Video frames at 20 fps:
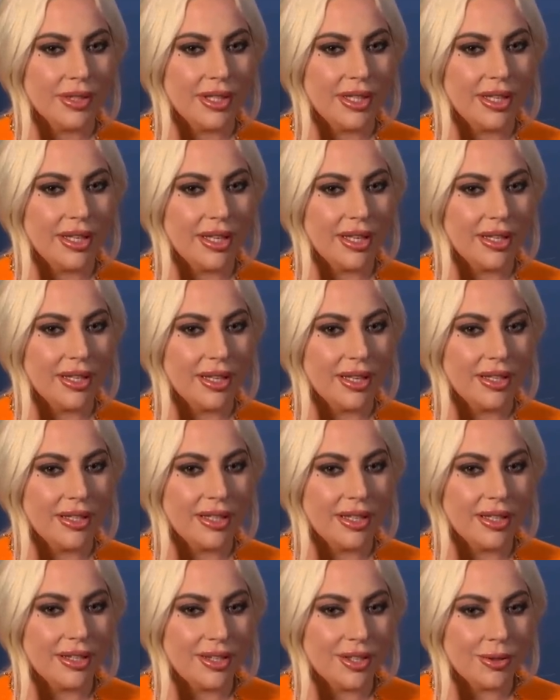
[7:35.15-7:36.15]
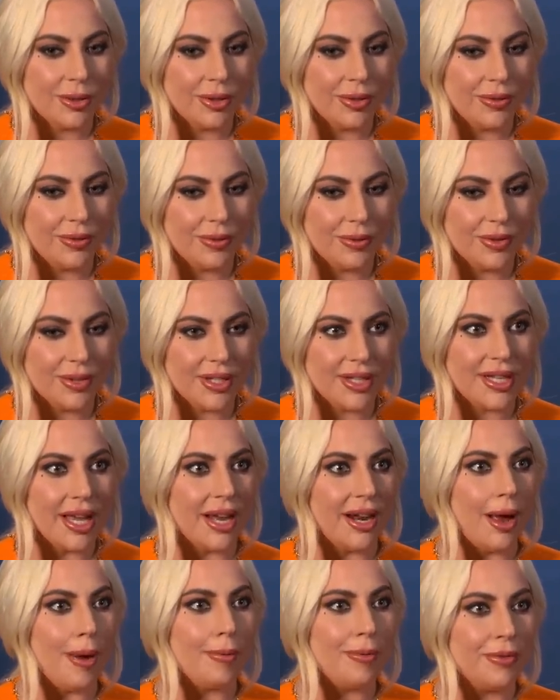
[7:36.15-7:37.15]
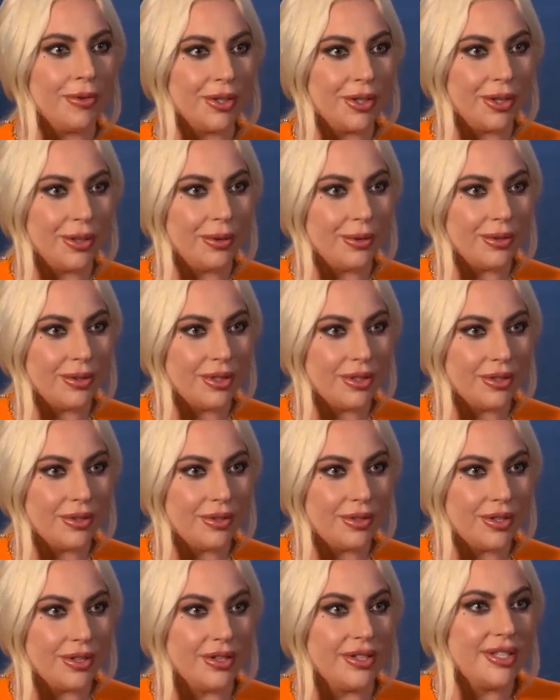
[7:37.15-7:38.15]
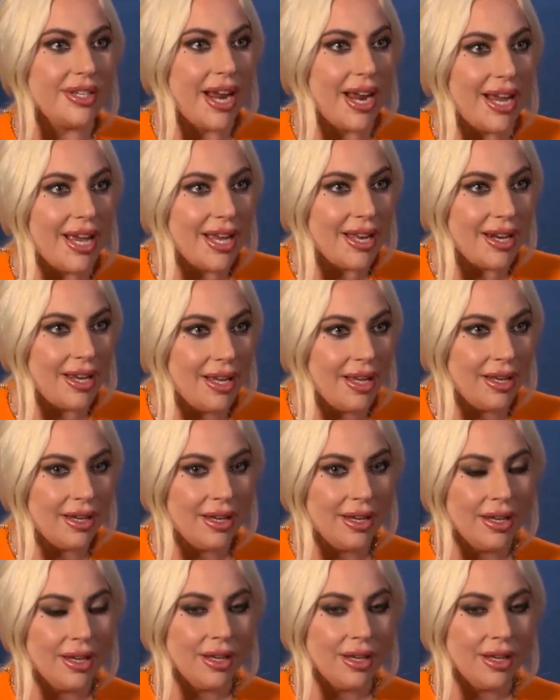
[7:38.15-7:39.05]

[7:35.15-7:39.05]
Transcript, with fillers: it, it, it's sort of set up for you to, to stay in it.